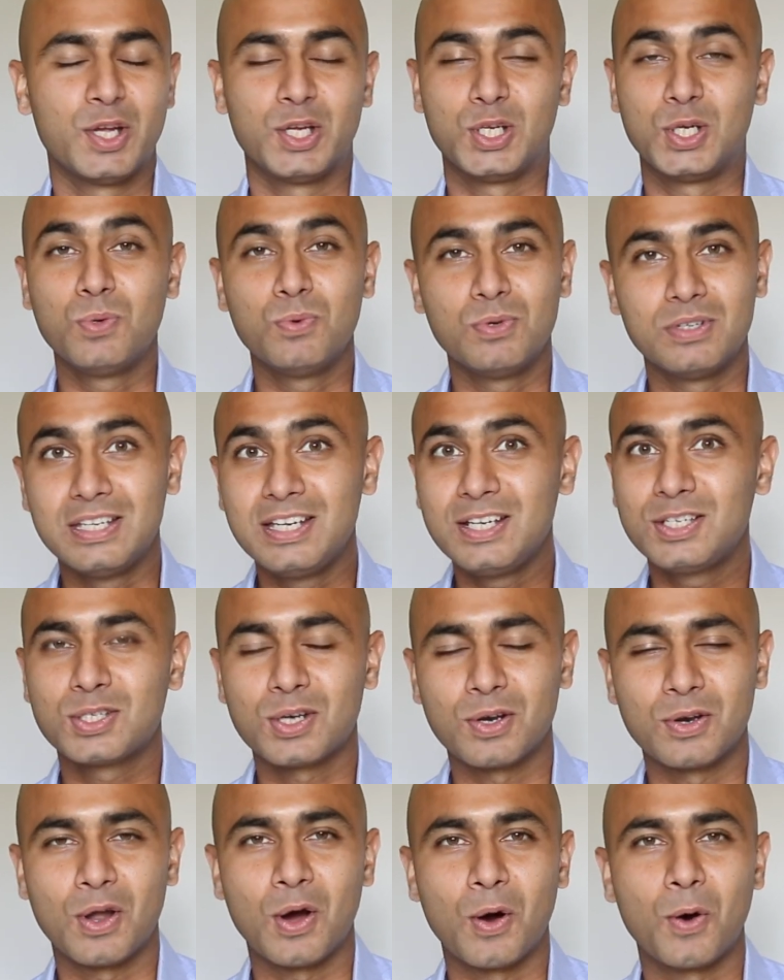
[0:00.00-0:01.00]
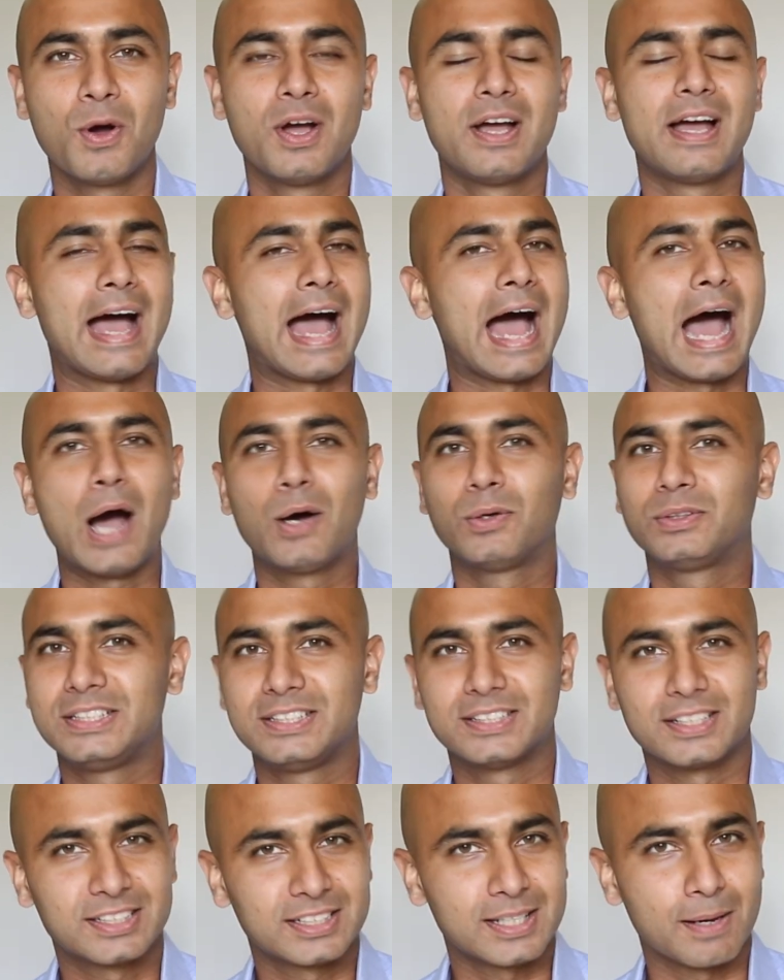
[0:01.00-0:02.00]
You need to know how
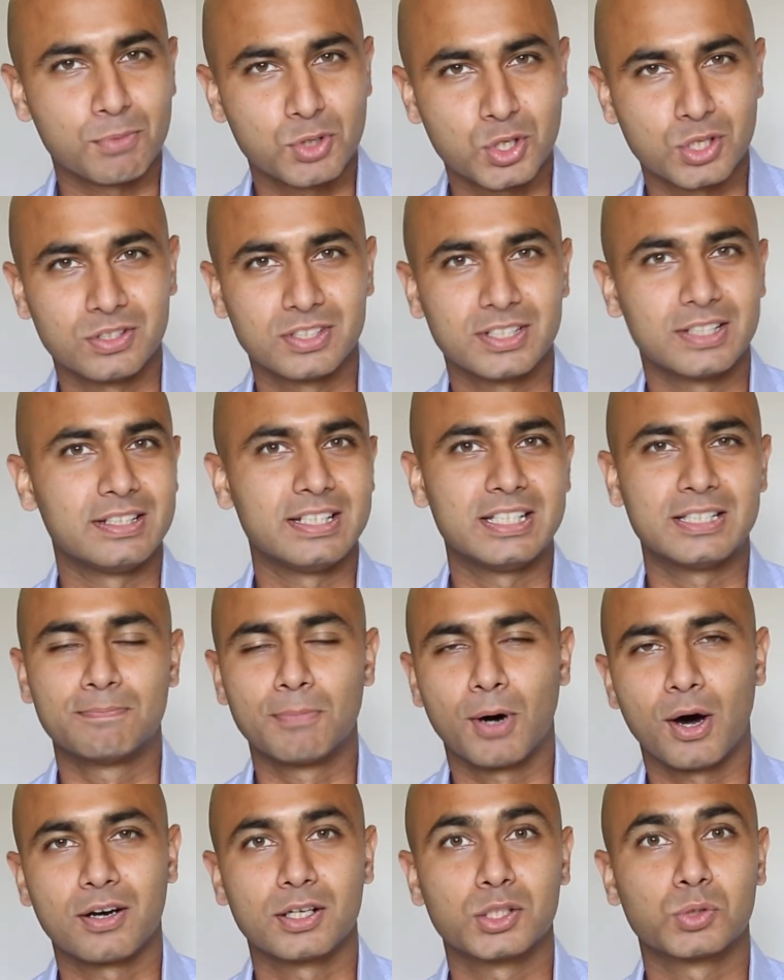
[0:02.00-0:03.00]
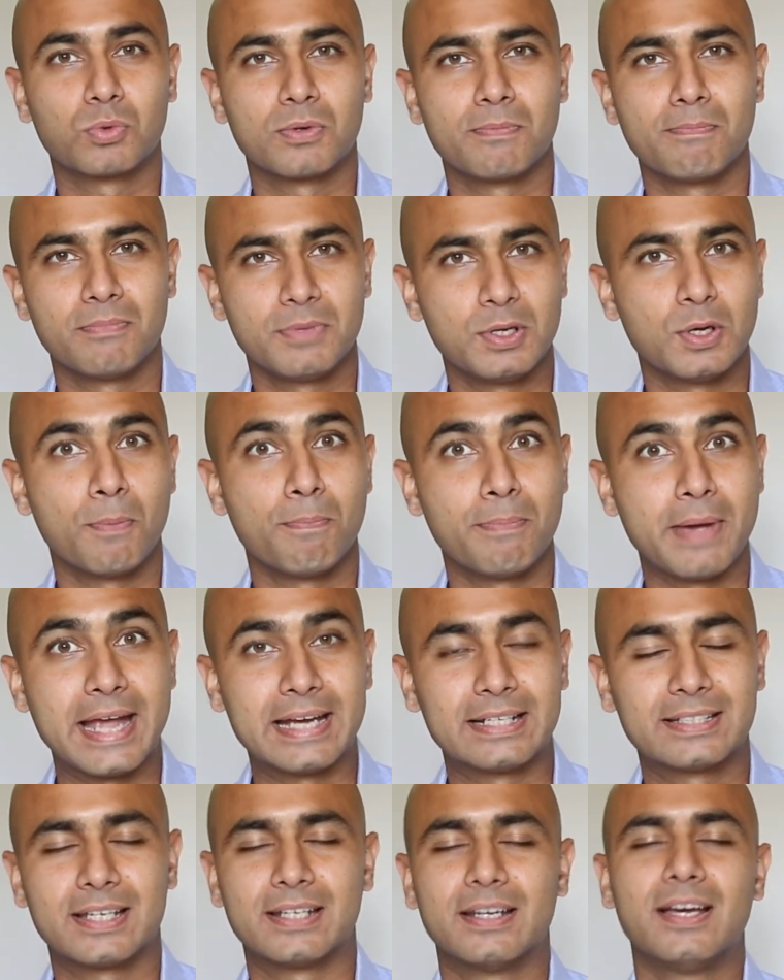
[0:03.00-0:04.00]
these assumptions in these models were,
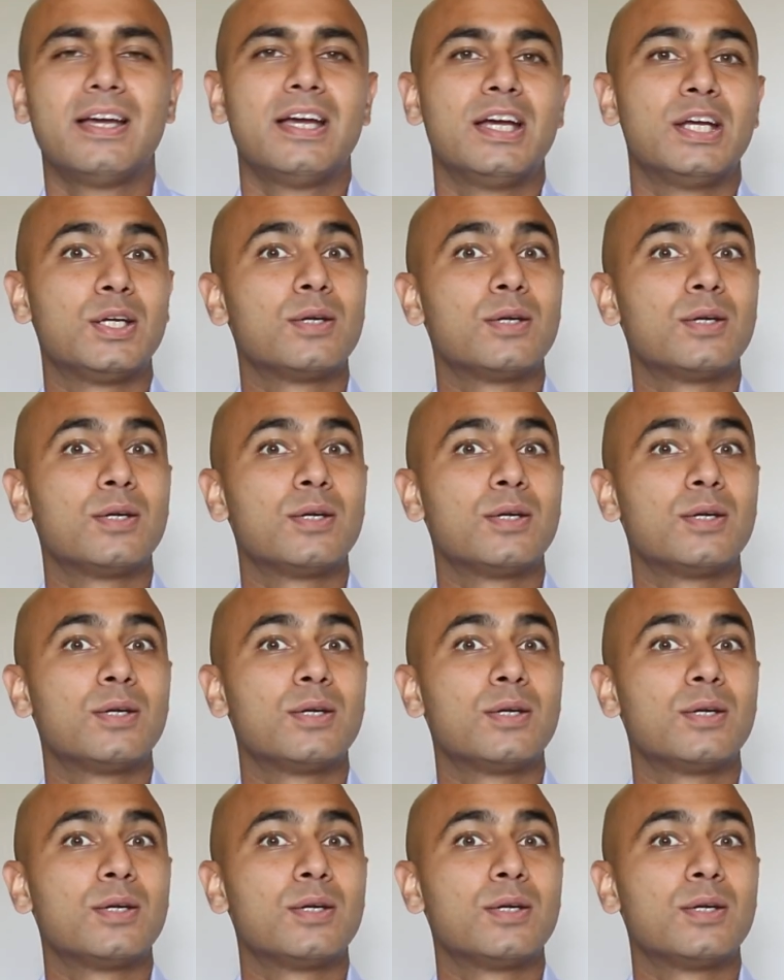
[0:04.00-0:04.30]
baked in.